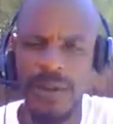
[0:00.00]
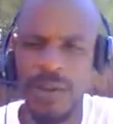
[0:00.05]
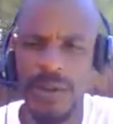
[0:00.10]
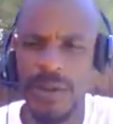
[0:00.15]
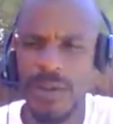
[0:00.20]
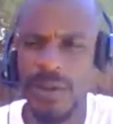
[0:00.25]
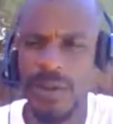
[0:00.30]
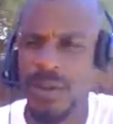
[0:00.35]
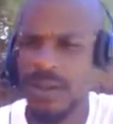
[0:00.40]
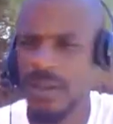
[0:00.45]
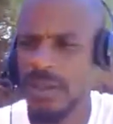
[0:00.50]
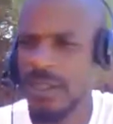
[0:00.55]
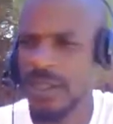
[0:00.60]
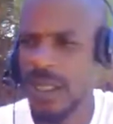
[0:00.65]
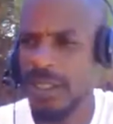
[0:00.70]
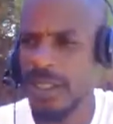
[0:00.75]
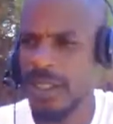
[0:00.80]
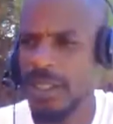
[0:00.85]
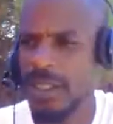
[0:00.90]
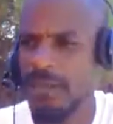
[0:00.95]
So since
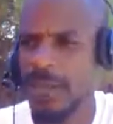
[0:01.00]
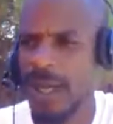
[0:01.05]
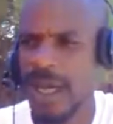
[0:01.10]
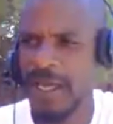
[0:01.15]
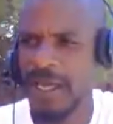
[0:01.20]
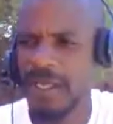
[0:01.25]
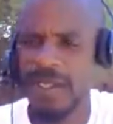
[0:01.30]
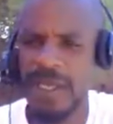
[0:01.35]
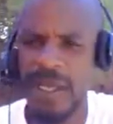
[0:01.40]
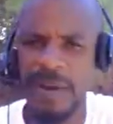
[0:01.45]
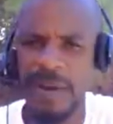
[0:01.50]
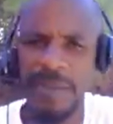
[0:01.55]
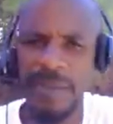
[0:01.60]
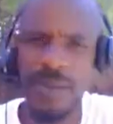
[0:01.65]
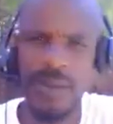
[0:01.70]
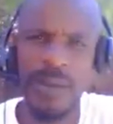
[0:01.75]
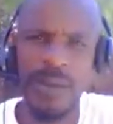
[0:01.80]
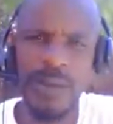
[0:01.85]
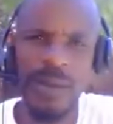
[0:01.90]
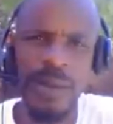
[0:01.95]
I lead by
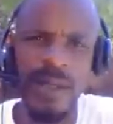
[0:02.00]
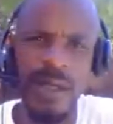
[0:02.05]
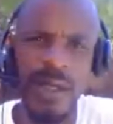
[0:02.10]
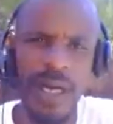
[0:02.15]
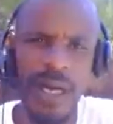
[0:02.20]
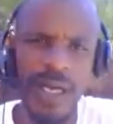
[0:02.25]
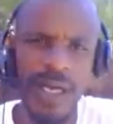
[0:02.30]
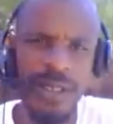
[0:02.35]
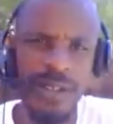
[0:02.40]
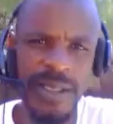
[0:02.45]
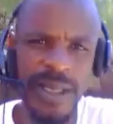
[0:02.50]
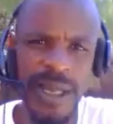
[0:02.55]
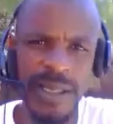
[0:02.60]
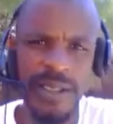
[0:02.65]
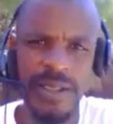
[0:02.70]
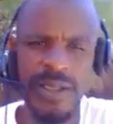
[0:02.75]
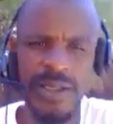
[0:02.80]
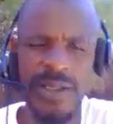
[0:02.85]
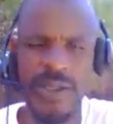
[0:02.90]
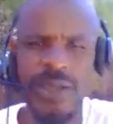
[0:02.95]
example, I
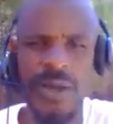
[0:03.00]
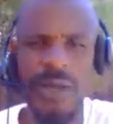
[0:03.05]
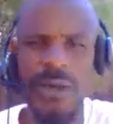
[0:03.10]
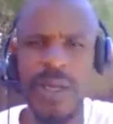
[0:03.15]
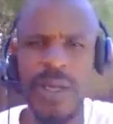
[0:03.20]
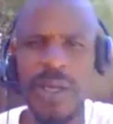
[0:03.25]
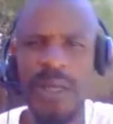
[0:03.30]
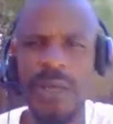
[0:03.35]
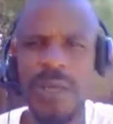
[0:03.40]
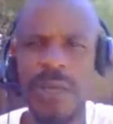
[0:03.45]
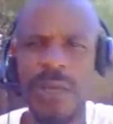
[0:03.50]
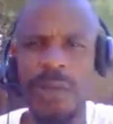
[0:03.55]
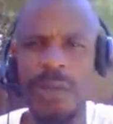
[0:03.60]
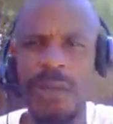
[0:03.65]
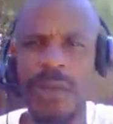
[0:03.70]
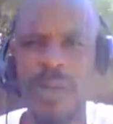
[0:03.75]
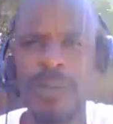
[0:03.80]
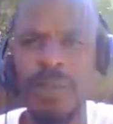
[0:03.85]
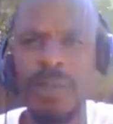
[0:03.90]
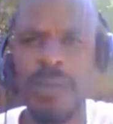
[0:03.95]
decided to just go ahead and
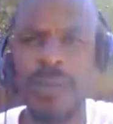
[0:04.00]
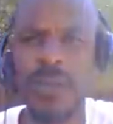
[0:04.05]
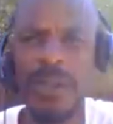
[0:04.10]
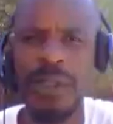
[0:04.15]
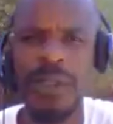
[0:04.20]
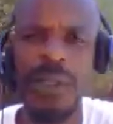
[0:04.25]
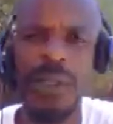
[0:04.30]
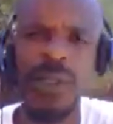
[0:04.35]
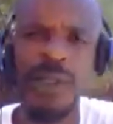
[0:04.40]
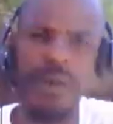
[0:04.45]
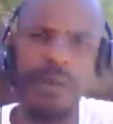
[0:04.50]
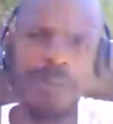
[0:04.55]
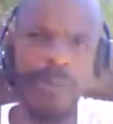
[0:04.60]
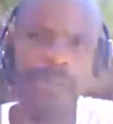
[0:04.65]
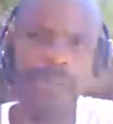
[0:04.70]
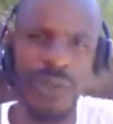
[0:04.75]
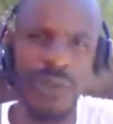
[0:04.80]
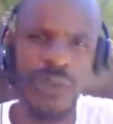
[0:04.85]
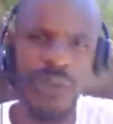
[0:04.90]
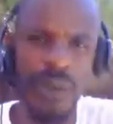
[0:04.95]
open up a window and
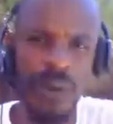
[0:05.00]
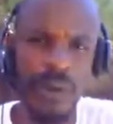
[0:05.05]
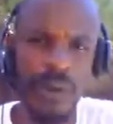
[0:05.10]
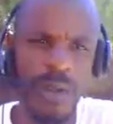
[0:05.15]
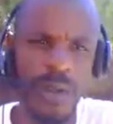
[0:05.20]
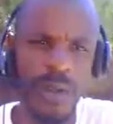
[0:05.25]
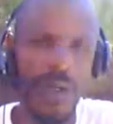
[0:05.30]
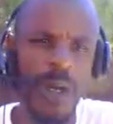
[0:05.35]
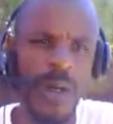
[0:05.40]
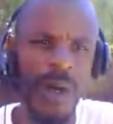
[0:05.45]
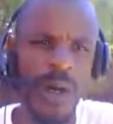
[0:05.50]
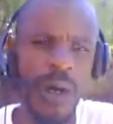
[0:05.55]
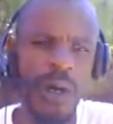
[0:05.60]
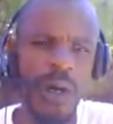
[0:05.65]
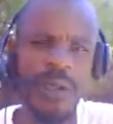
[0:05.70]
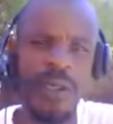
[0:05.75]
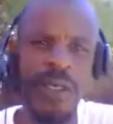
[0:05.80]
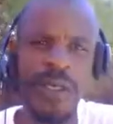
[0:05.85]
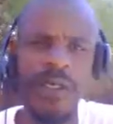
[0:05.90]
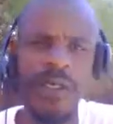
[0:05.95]
make sure
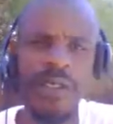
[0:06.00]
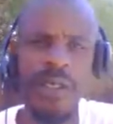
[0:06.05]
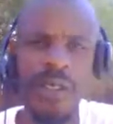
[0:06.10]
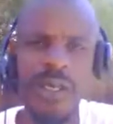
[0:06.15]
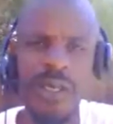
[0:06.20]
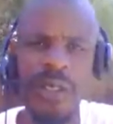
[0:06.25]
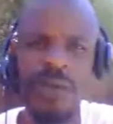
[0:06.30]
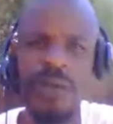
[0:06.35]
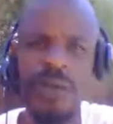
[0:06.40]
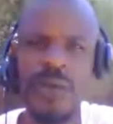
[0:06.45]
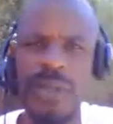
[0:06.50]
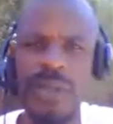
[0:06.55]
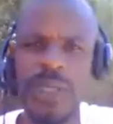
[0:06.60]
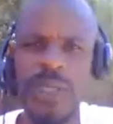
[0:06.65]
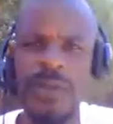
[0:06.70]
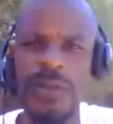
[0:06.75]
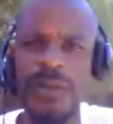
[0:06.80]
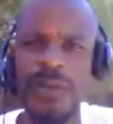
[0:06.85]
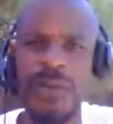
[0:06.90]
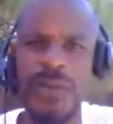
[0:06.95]
on this end we're
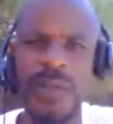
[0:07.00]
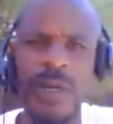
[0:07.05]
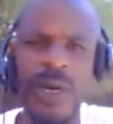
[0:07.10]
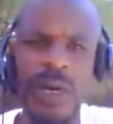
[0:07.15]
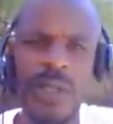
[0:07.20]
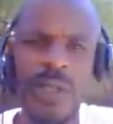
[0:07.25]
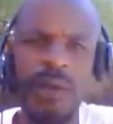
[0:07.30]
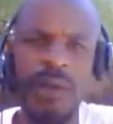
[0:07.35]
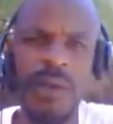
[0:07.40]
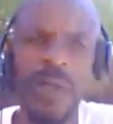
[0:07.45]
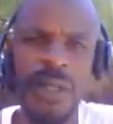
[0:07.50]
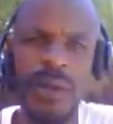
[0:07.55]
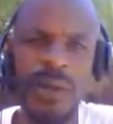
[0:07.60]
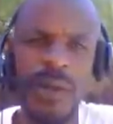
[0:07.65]
keeping it all the way